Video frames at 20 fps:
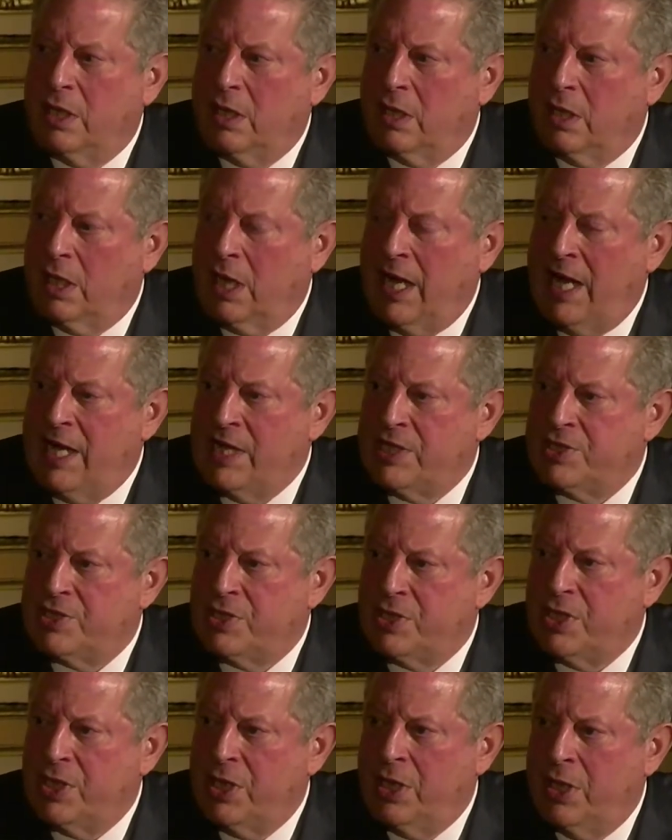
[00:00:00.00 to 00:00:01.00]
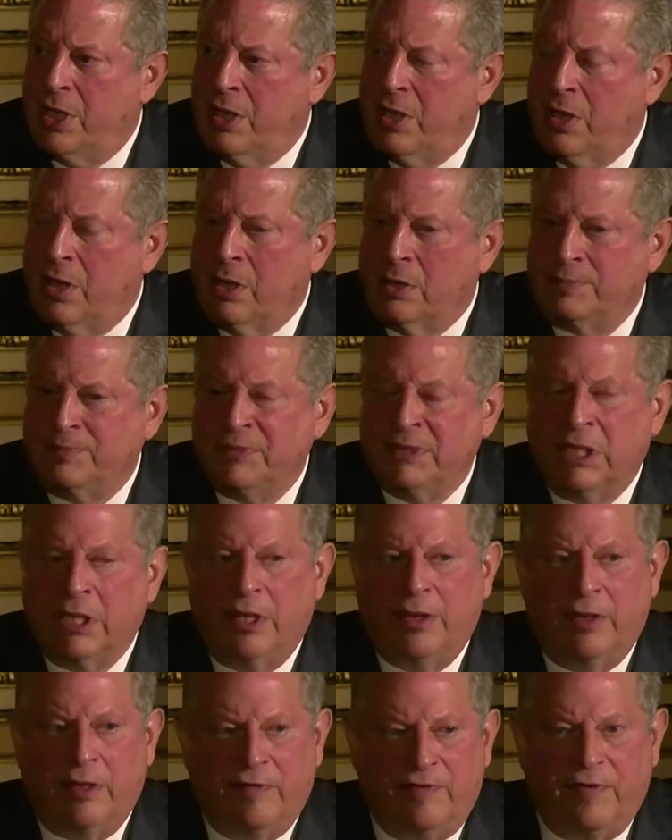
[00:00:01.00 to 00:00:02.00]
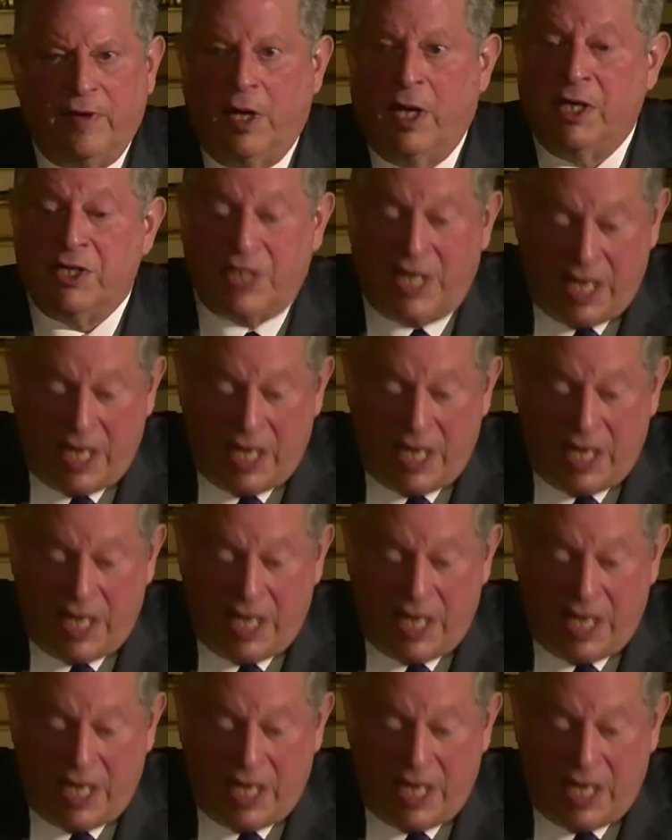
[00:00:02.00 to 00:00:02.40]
Last year, the floods